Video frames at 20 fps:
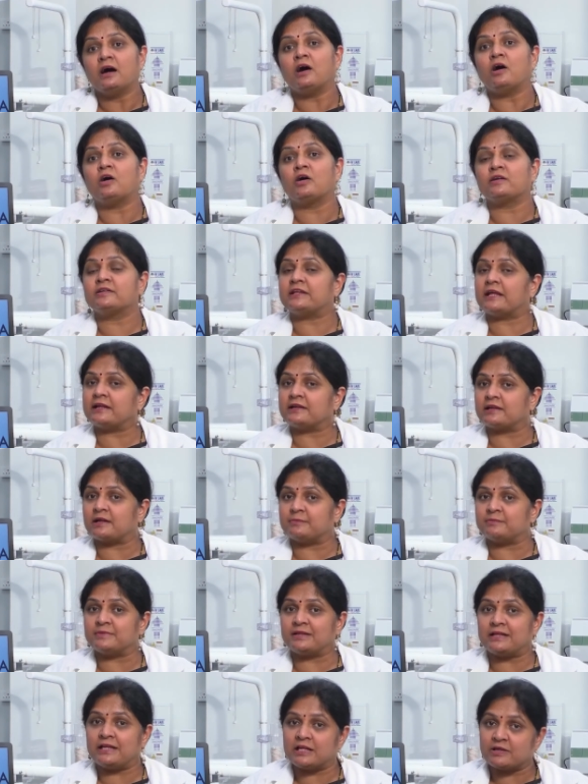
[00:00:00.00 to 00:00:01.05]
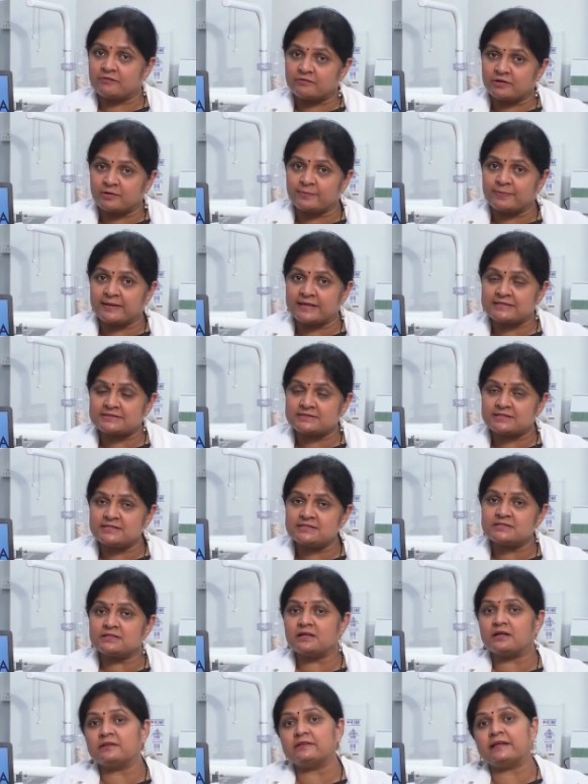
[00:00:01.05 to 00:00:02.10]
or then come the lingual
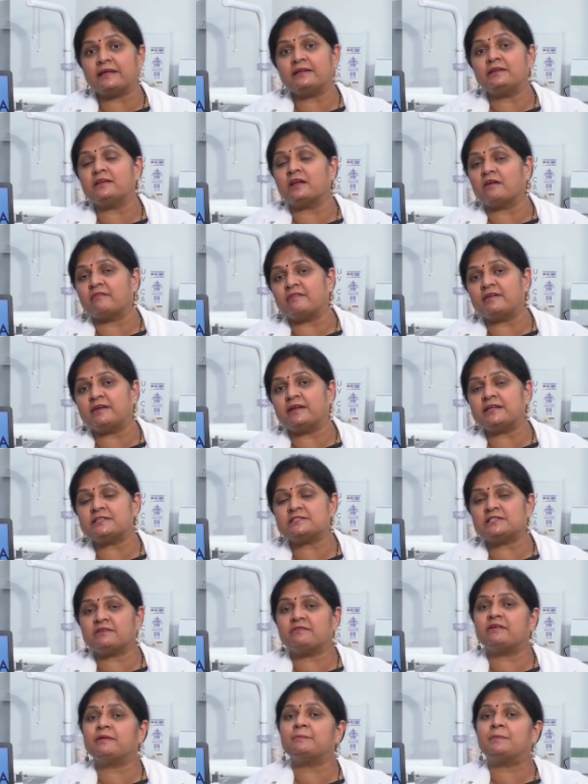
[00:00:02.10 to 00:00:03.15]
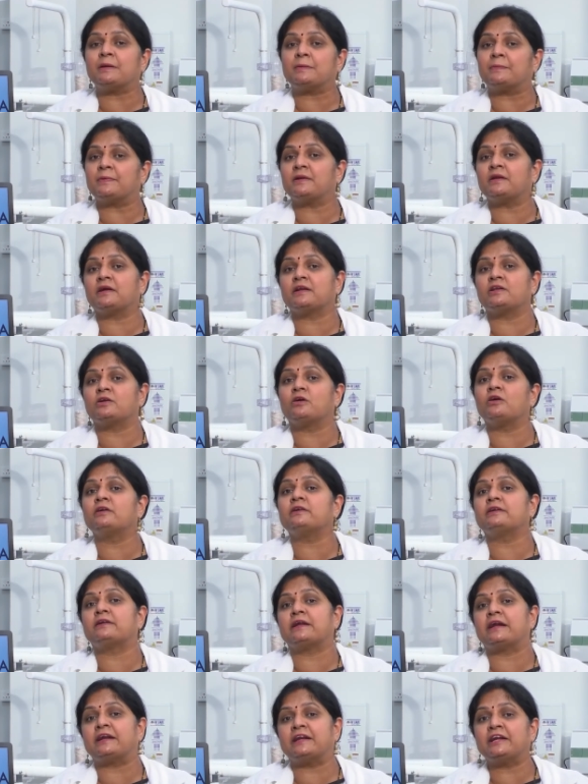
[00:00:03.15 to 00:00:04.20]
braces. Then nowadays even people are
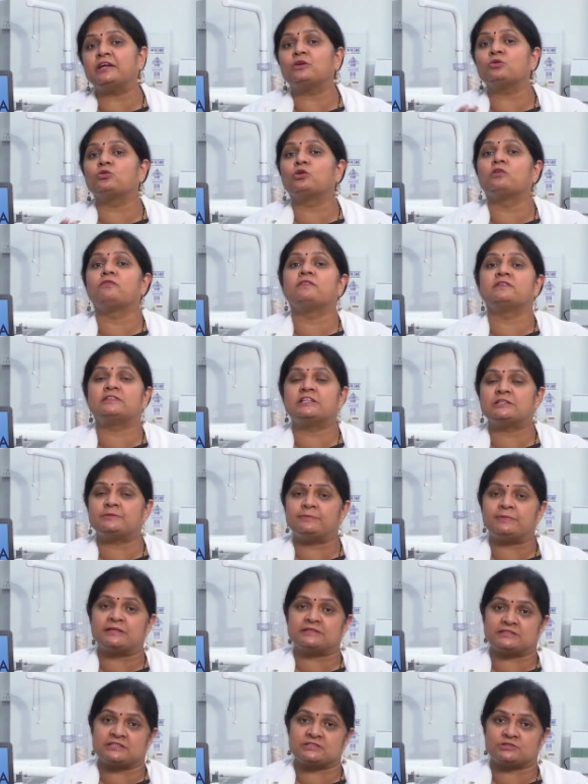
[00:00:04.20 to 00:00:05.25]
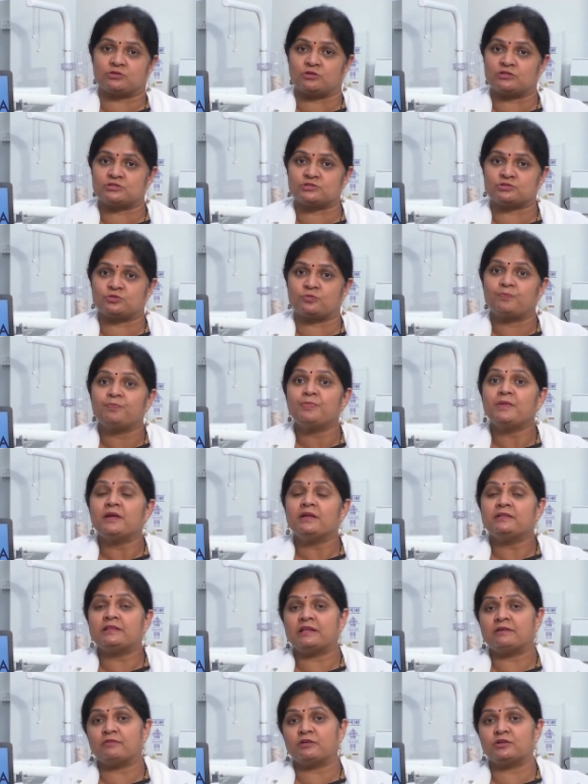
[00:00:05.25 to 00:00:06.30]
not ready to go for these braces also.
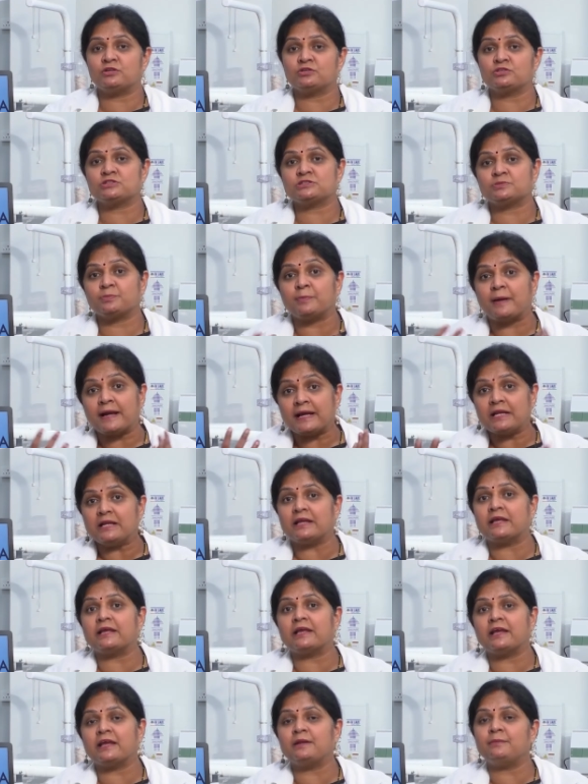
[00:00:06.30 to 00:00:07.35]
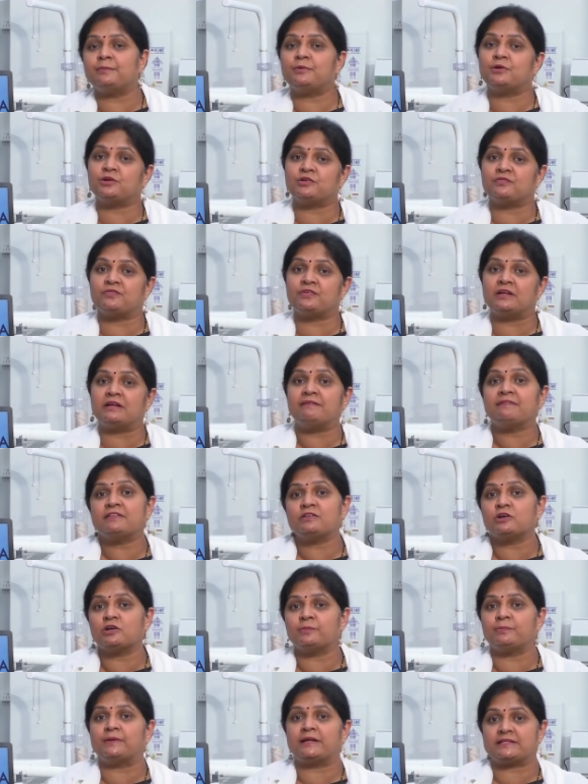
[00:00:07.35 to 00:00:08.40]
They want to smile again beautifully
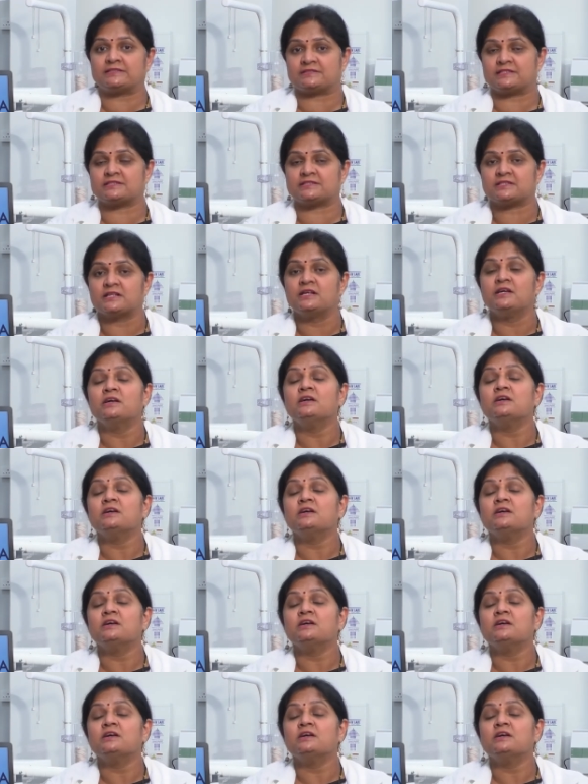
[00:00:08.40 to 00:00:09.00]
without braces.